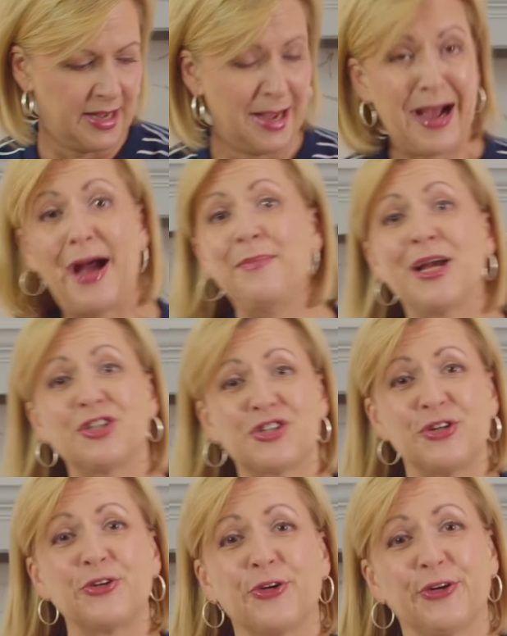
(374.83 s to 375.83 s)
I
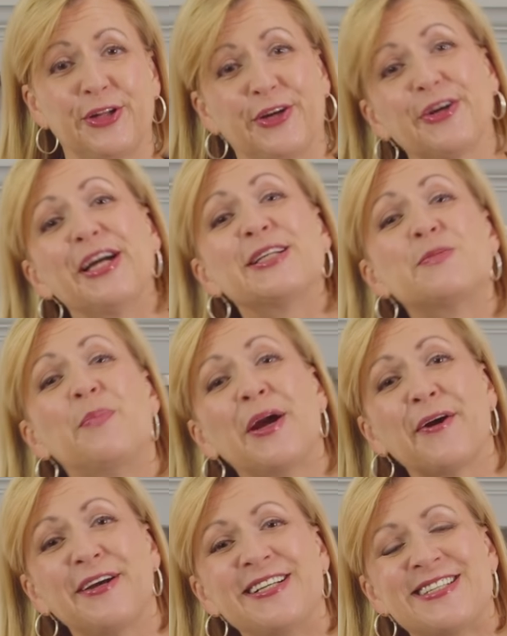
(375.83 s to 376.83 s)
mentioned earlier, it's
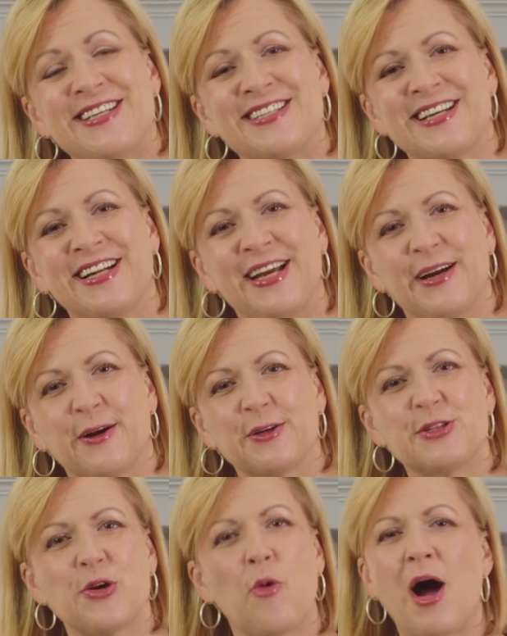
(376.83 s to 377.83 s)
berry season here,
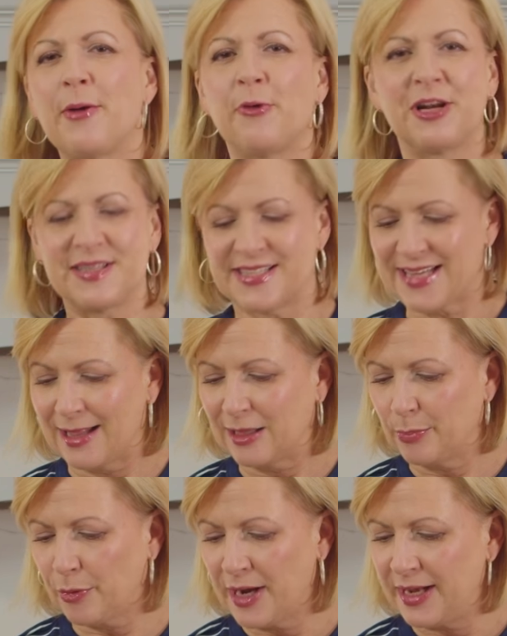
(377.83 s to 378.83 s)
so I want to
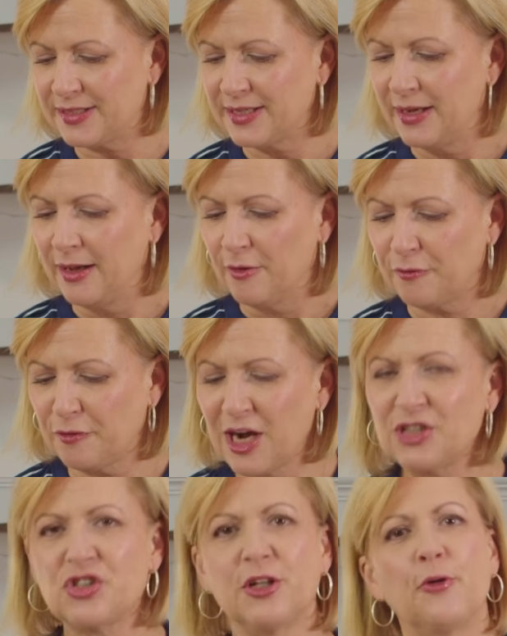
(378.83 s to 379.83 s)
celebrate
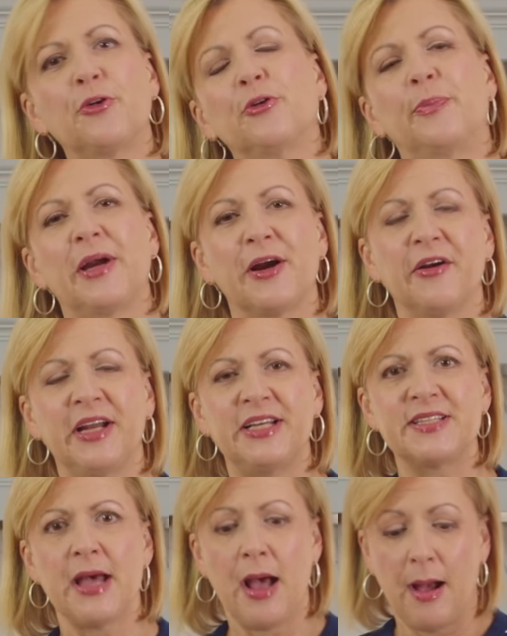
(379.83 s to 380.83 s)
fresh local berries,